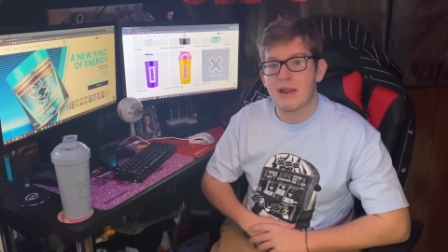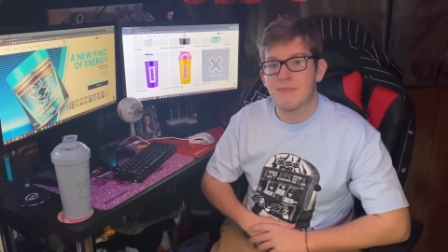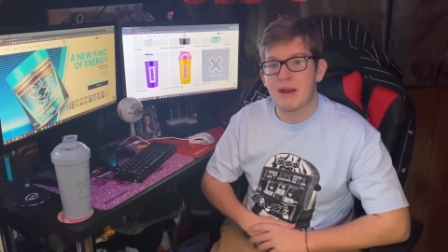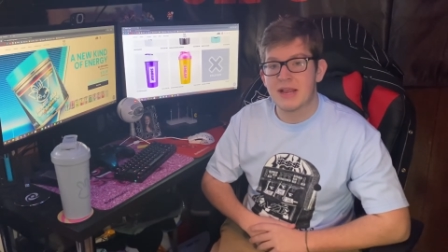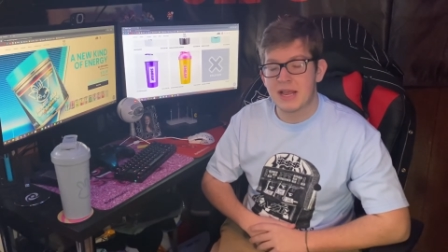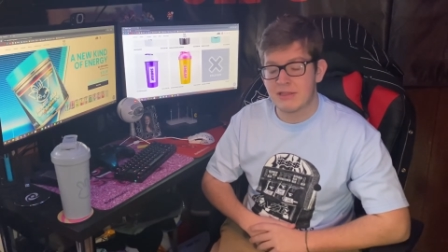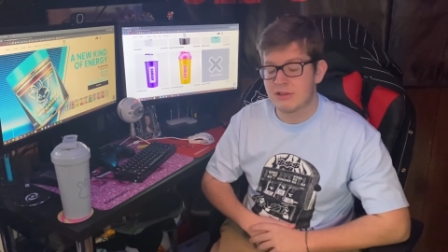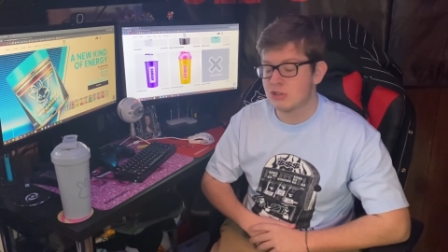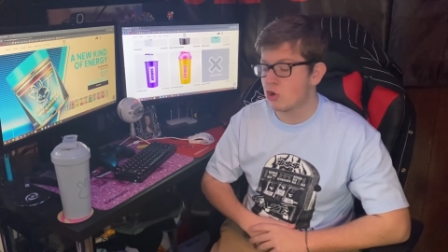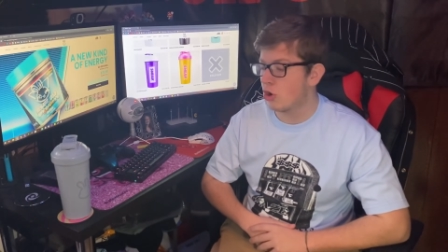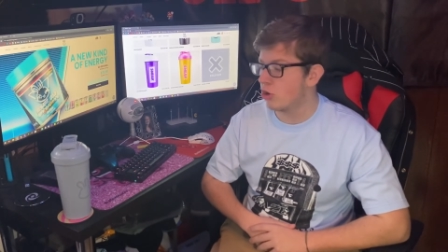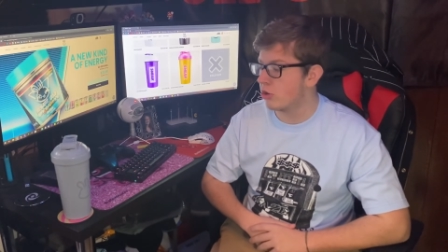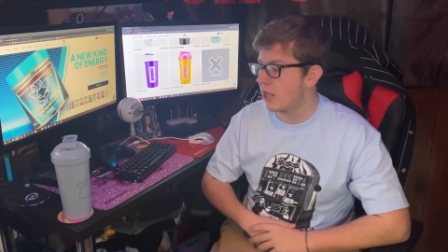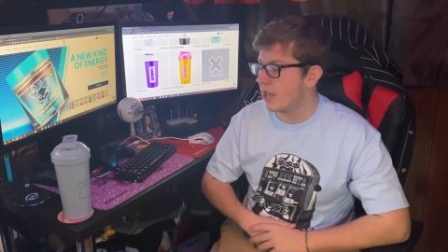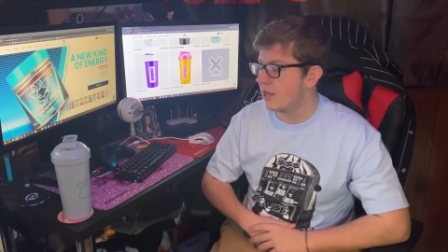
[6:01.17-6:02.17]
Might get the
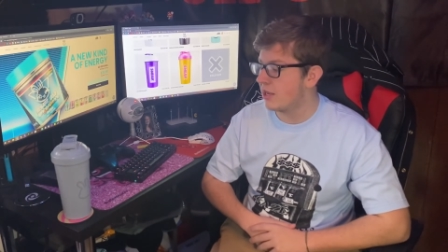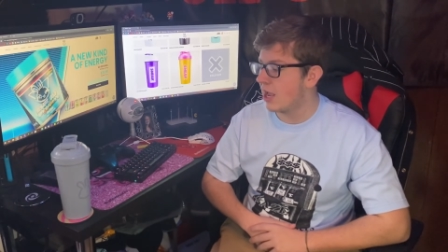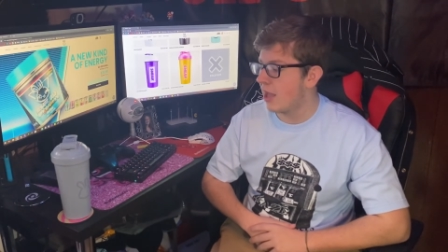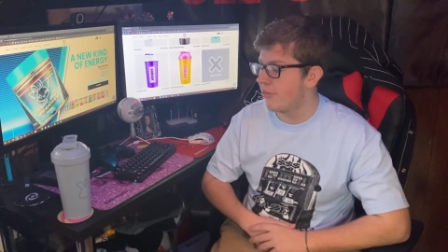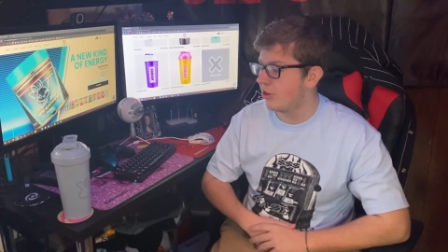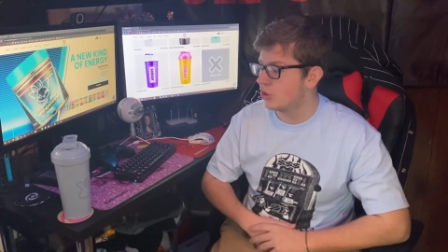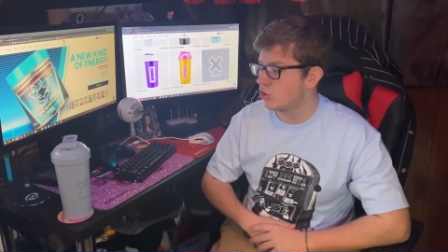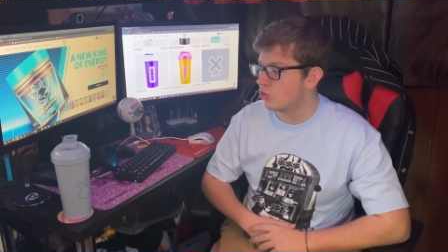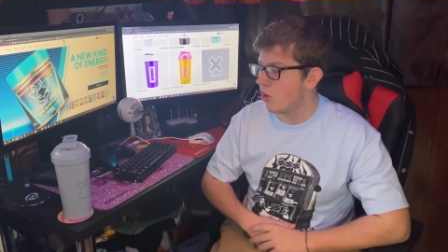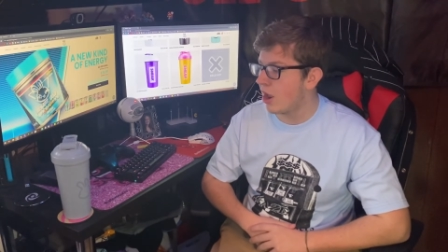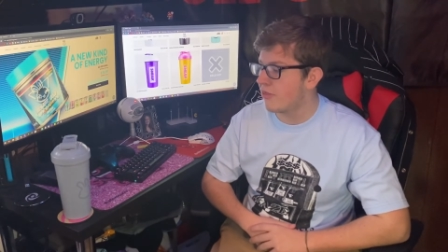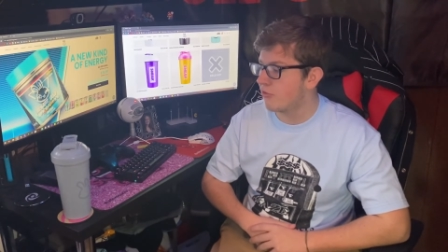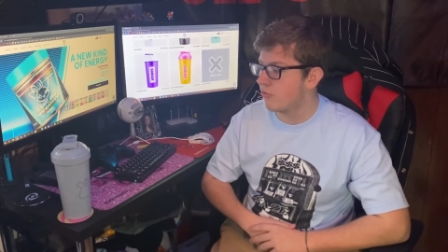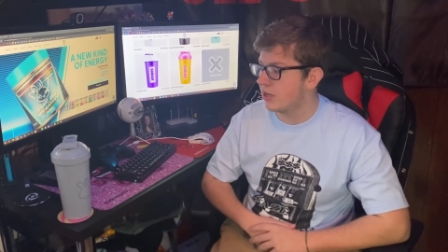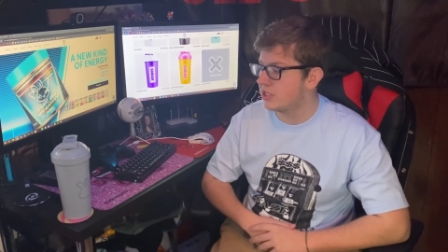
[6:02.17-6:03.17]
starter kit and then try
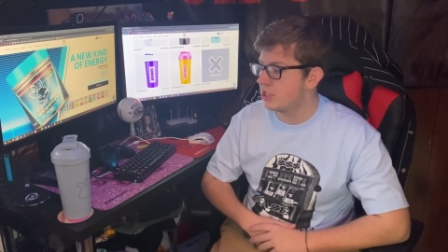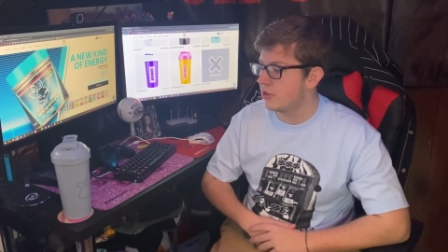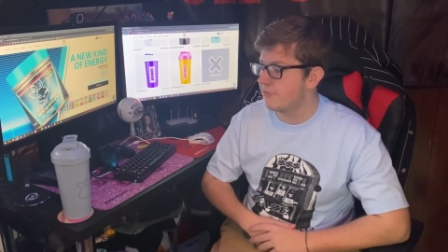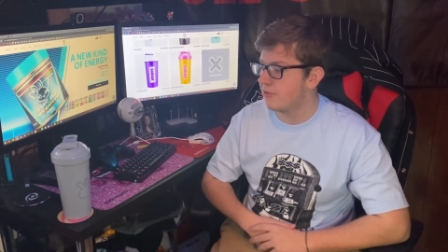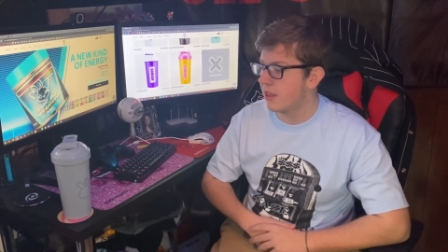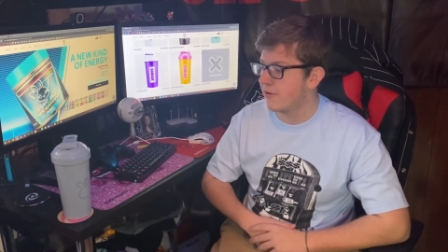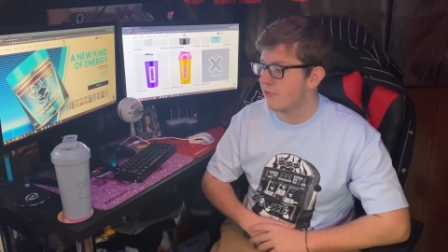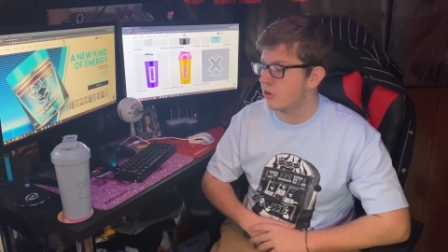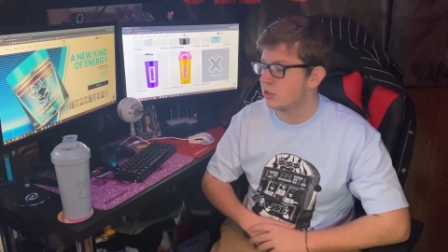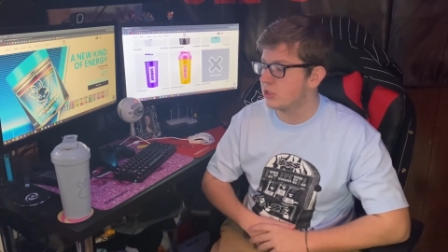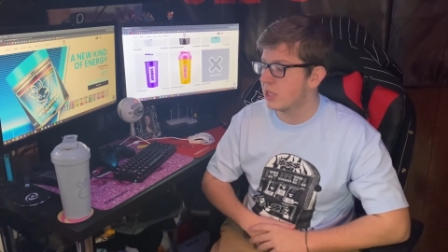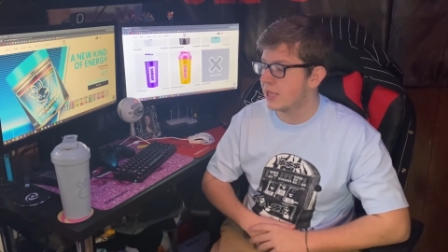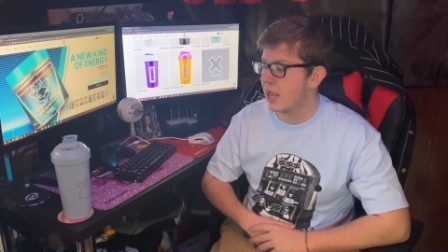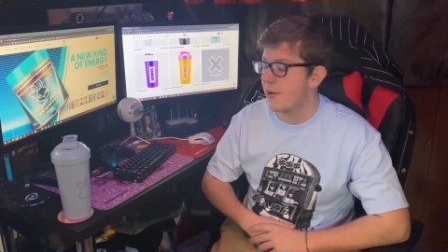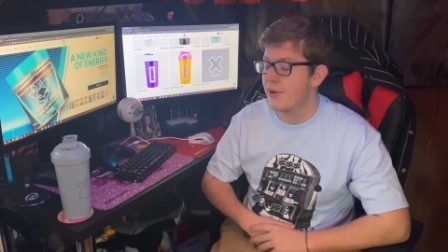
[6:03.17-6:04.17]
the rest of the flavors,
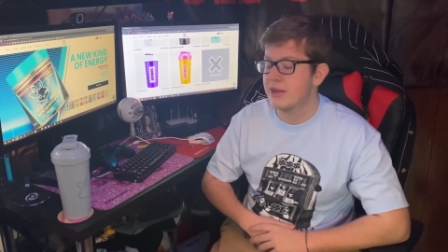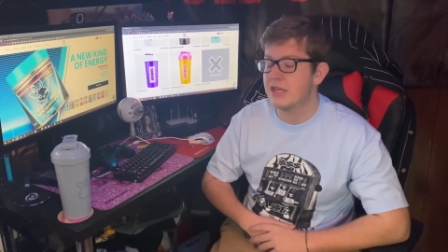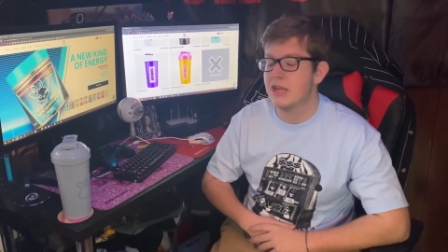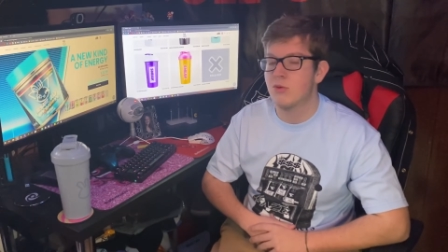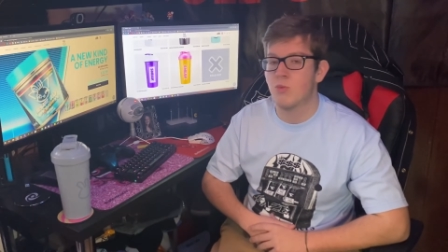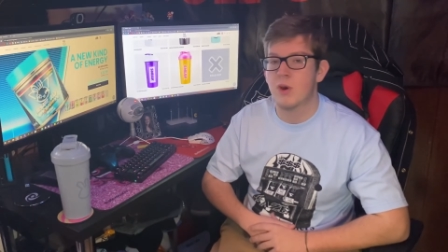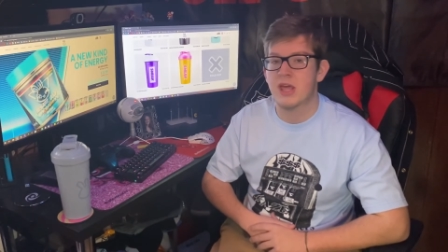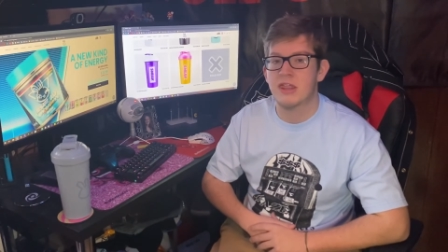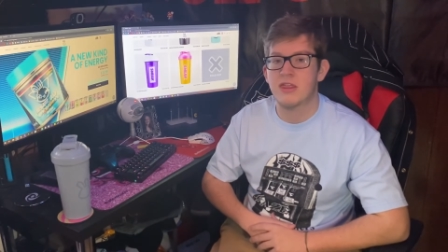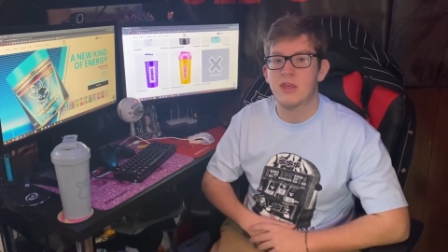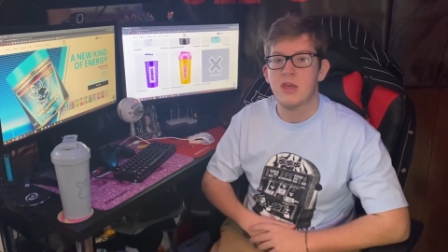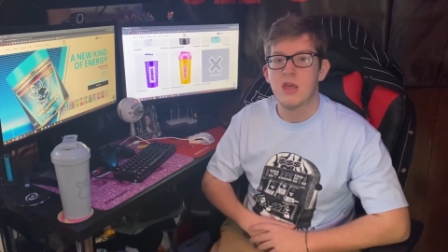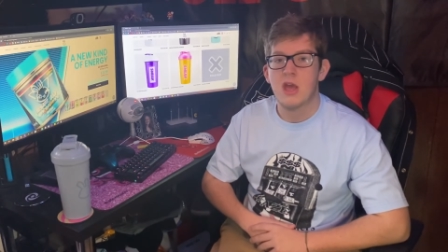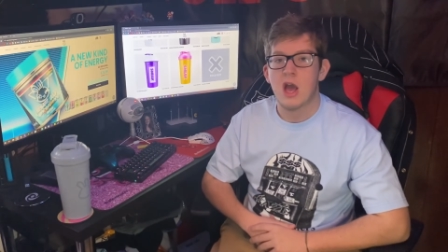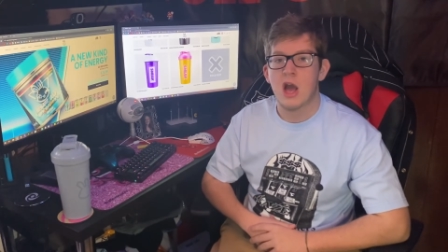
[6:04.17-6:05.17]
like how I did with
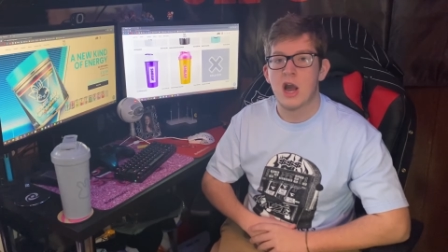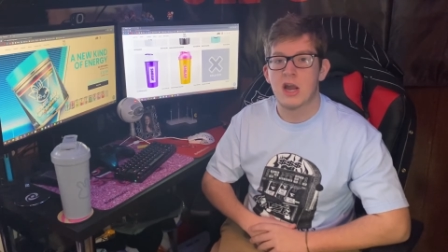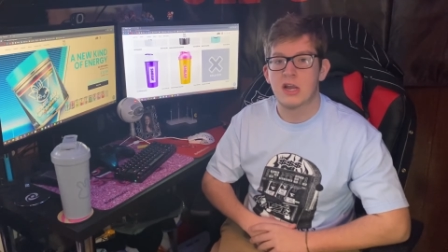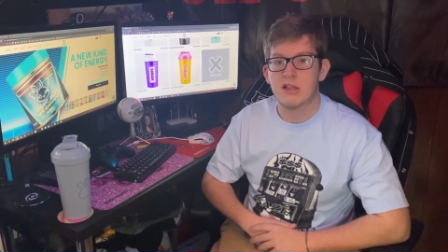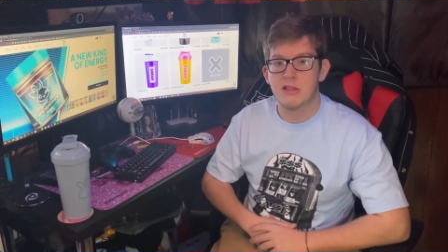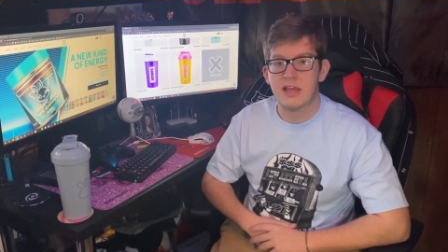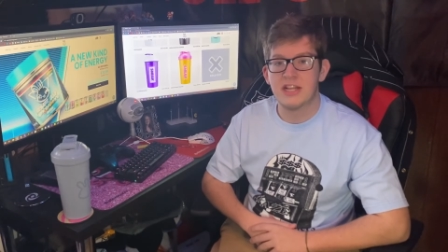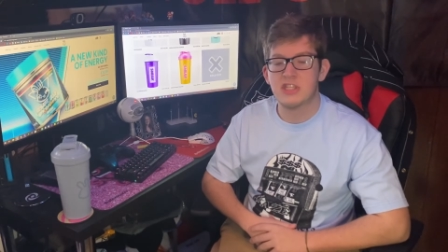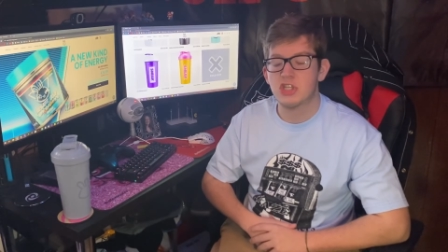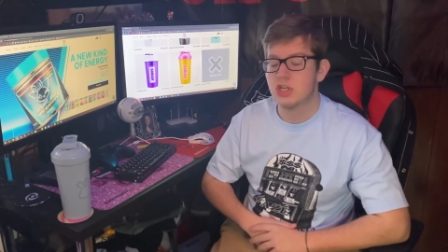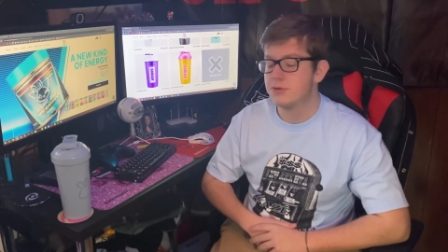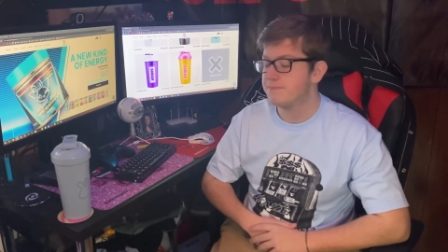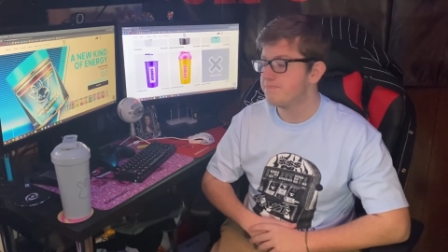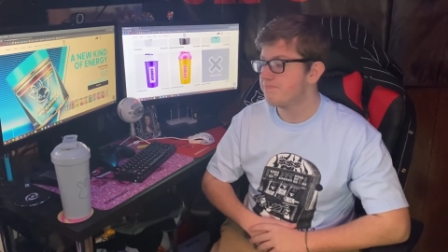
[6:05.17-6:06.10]
uh, Glitch.